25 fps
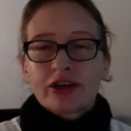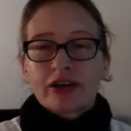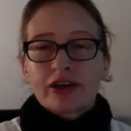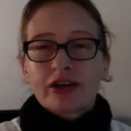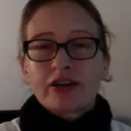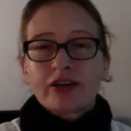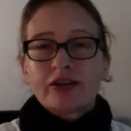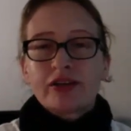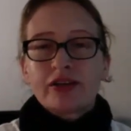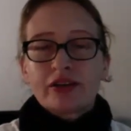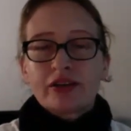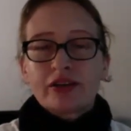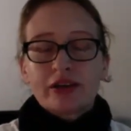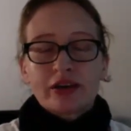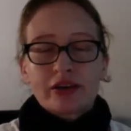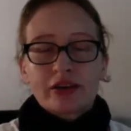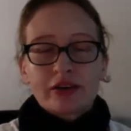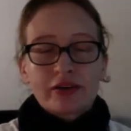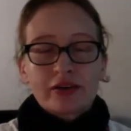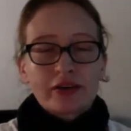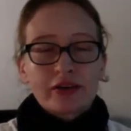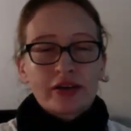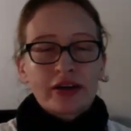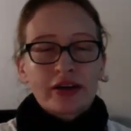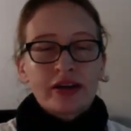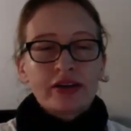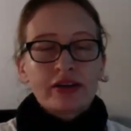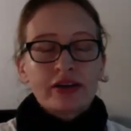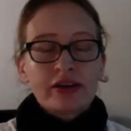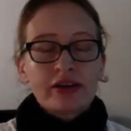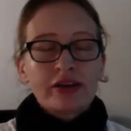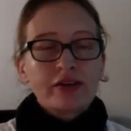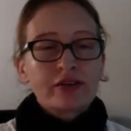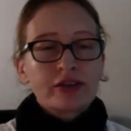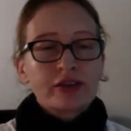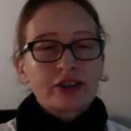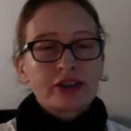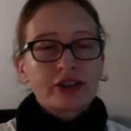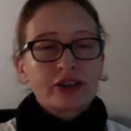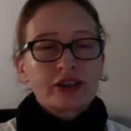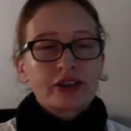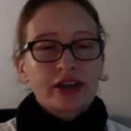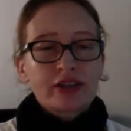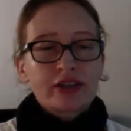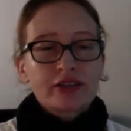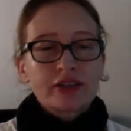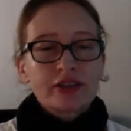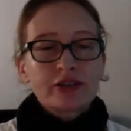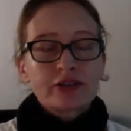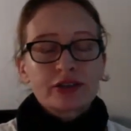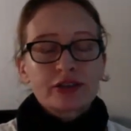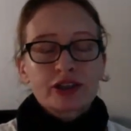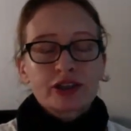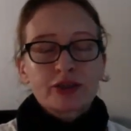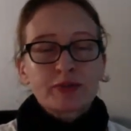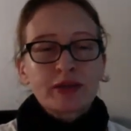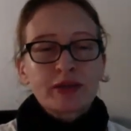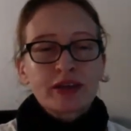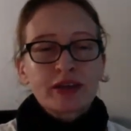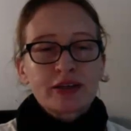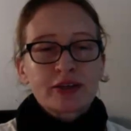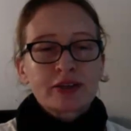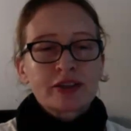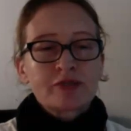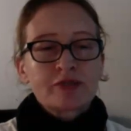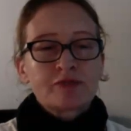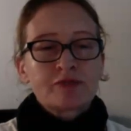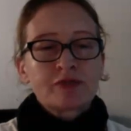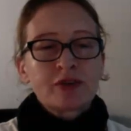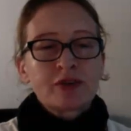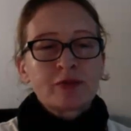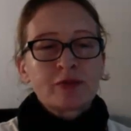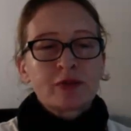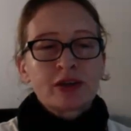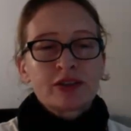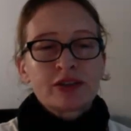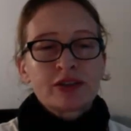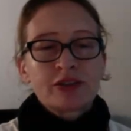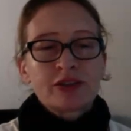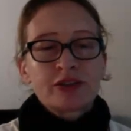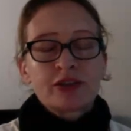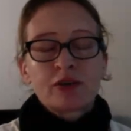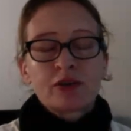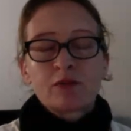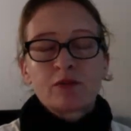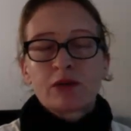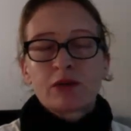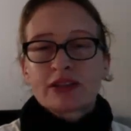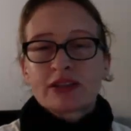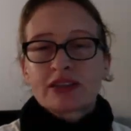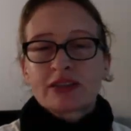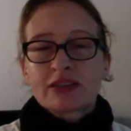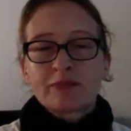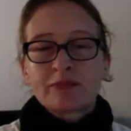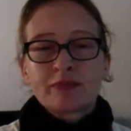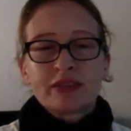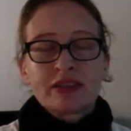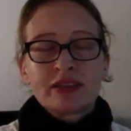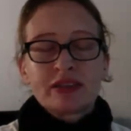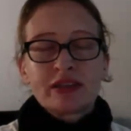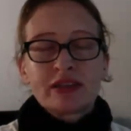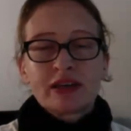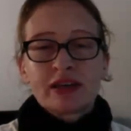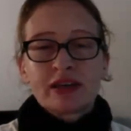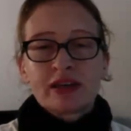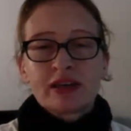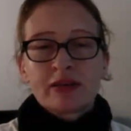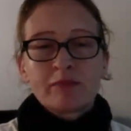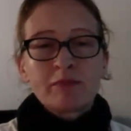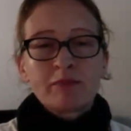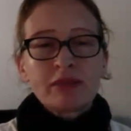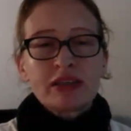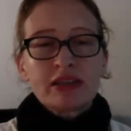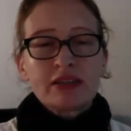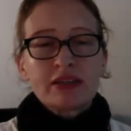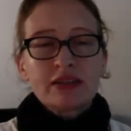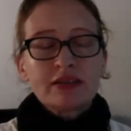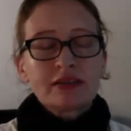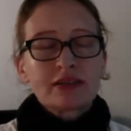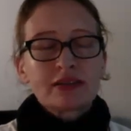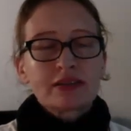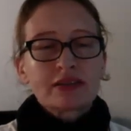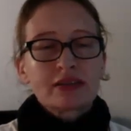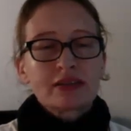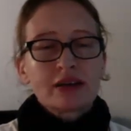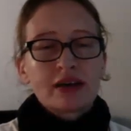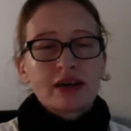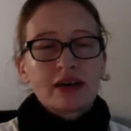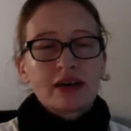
In English, as English speakers, if we want to know what something means,